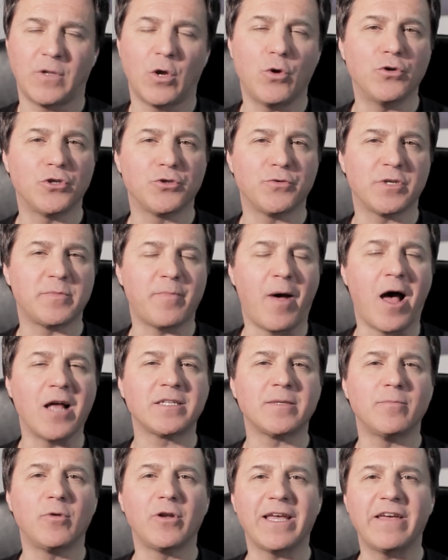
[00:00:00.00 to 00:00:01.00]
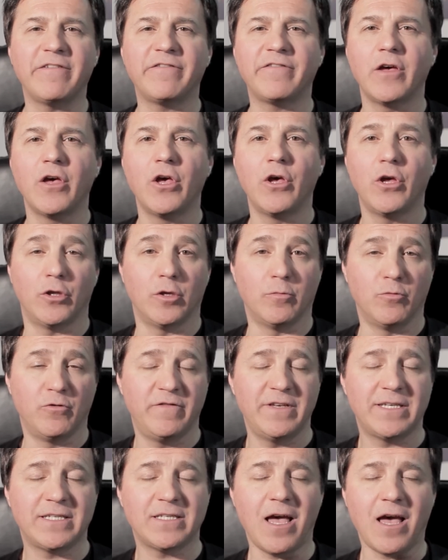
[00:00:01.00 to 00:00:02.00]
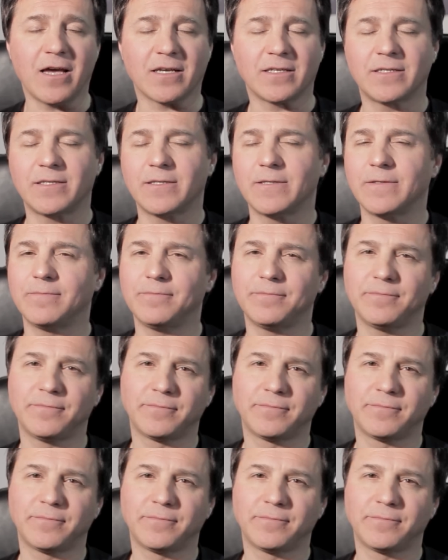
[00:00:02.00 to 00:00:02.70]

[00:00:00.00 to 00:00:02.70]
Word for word: Who's responsible if the movie sucks?